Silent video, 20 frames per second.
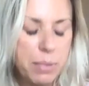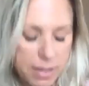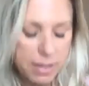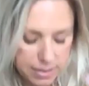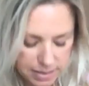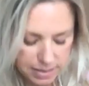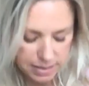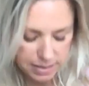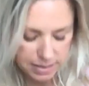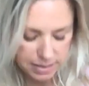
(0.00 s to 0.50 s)

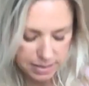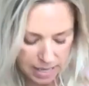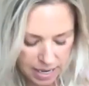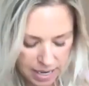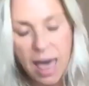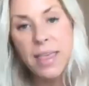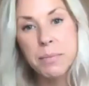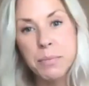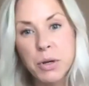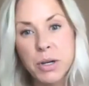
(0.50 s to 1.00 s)
plus sign,
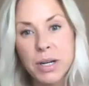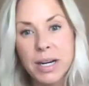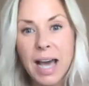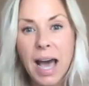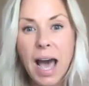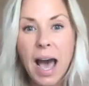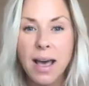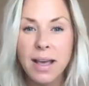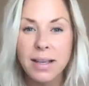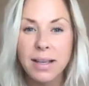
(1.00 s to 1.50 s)
and then
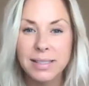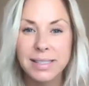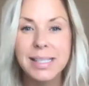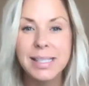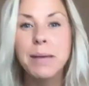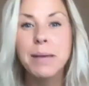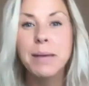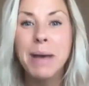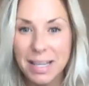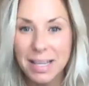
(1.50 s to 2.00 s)
I'm going to
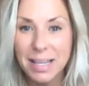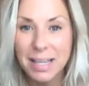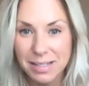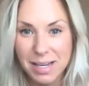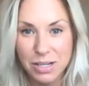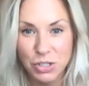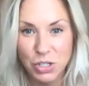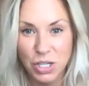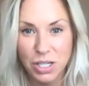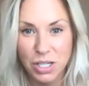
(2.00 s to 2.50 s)
set
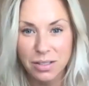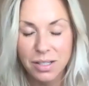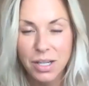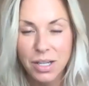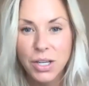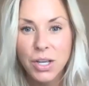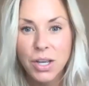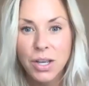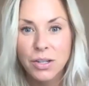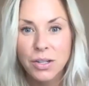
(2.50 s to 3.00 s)
my
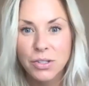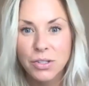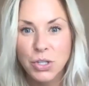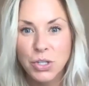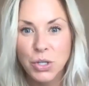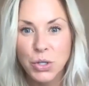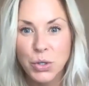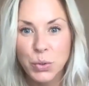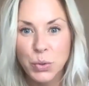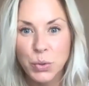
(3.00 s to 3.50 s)
intention
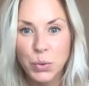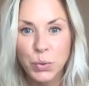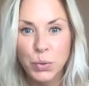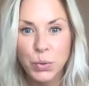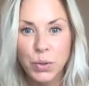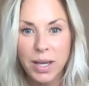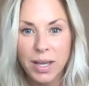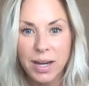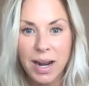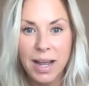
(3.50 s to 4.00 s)

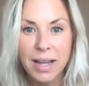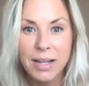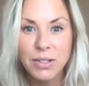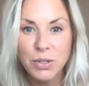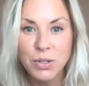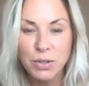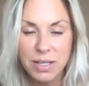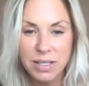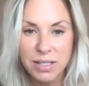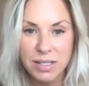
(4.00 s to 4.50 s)

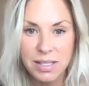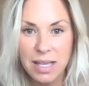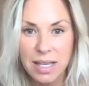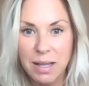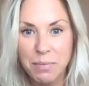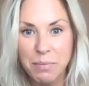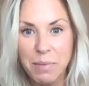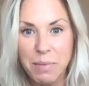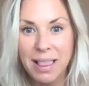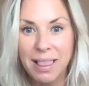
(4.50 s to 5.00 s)
to, and I
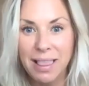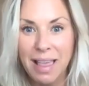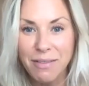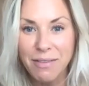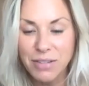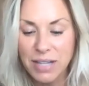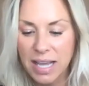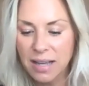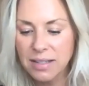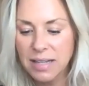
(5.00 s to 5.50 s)
do this
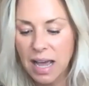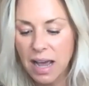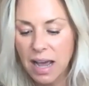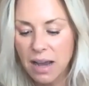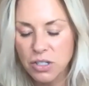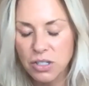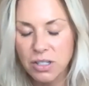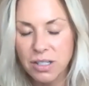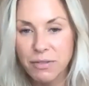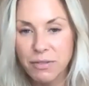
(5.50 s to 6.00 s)
in my
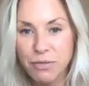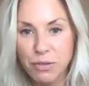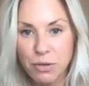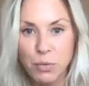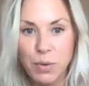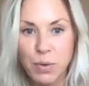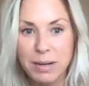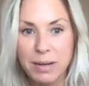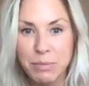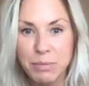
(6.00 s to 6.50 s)
left hand
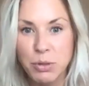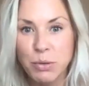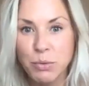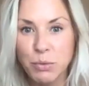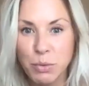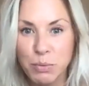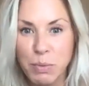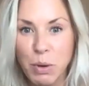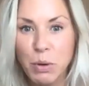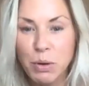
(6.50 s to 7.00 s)
actually for
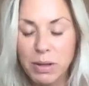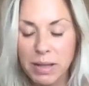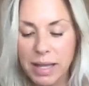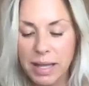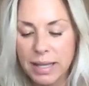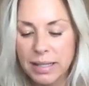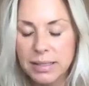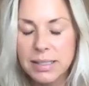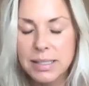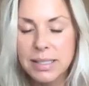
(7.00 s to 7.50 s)
when I'm doing
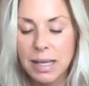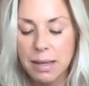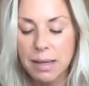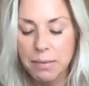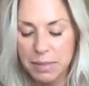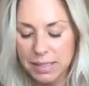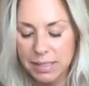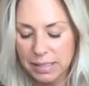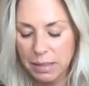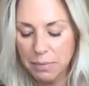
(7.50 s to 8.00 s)
remote
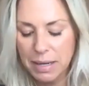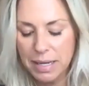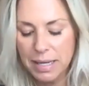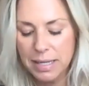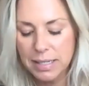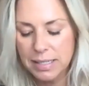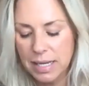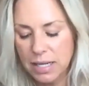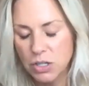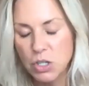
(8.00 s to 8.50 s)
clients.
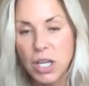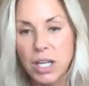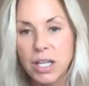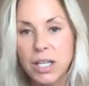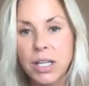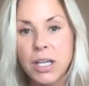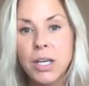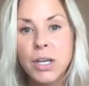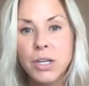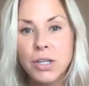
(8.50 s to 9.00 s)
I'm going to set my
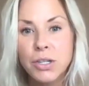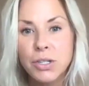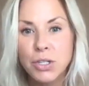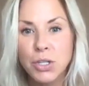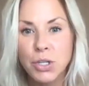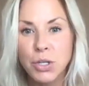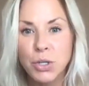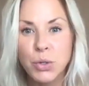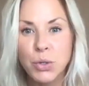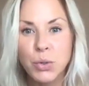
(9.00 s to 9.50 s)

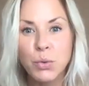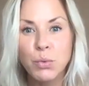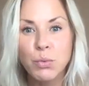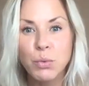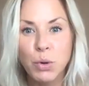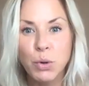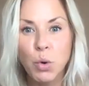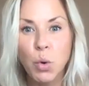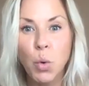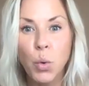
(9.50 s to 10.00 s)
intention
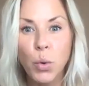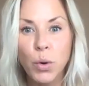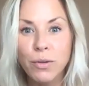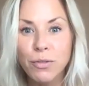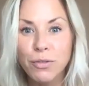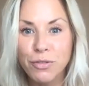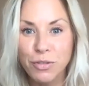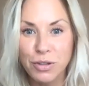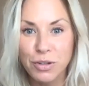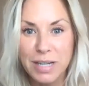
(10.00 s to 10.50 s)
to
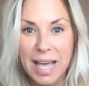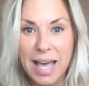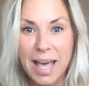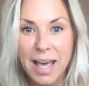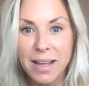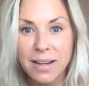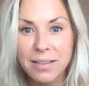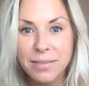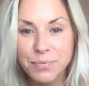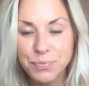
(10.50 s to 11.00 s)

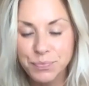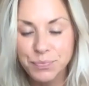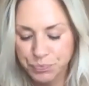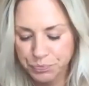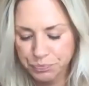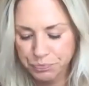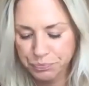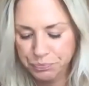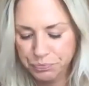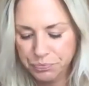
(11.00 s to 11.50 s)
record for
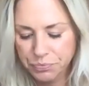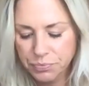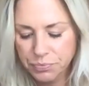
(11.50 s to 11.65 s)
Dan.